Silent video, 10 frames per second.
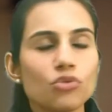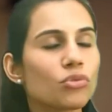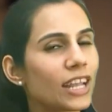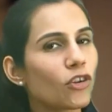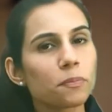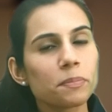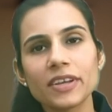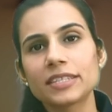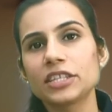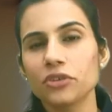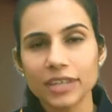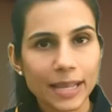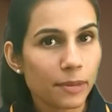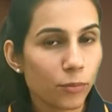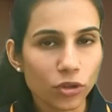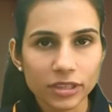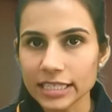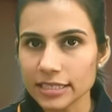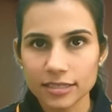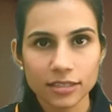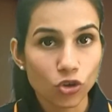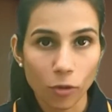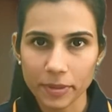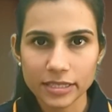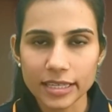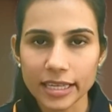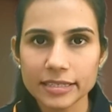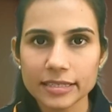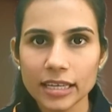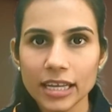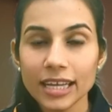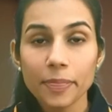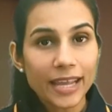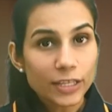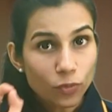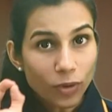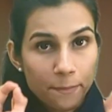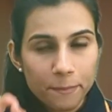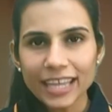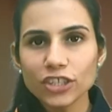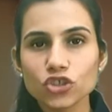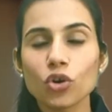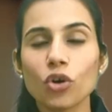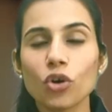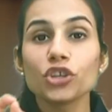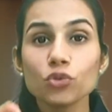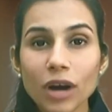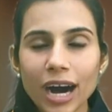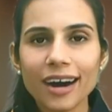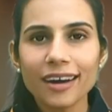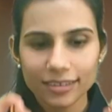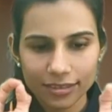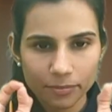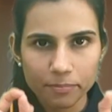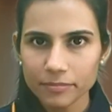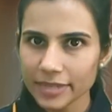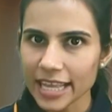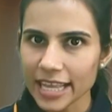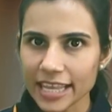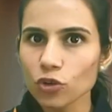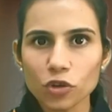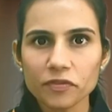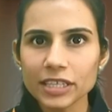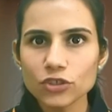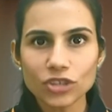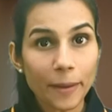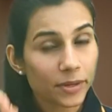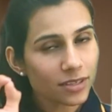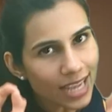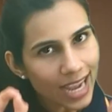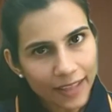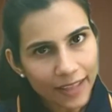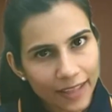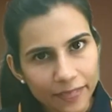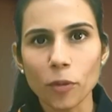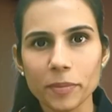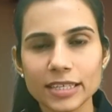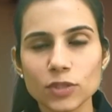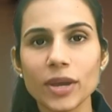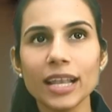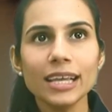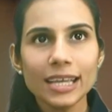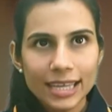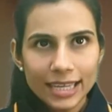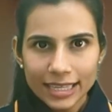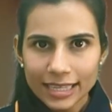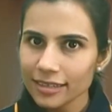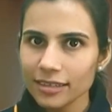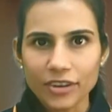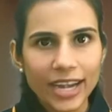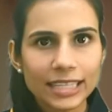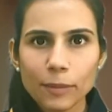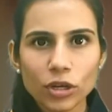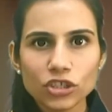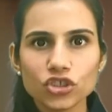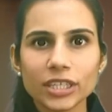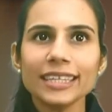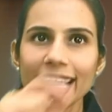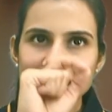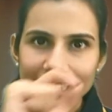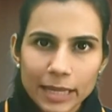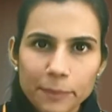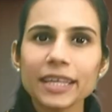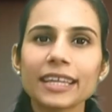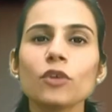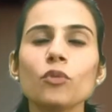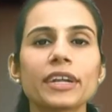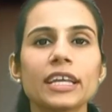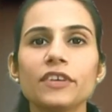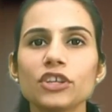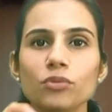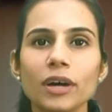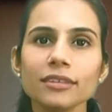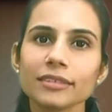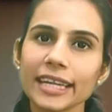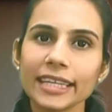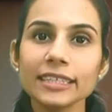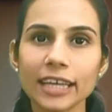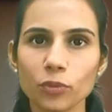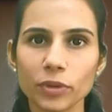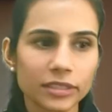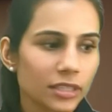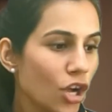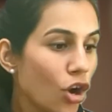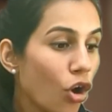You cannot be wasting your time upon these topics, guys. That is why make sure you are taking a note of these chapters and the subtopics as well. Write them on a sheet and keep ticking whatever you are getting done with.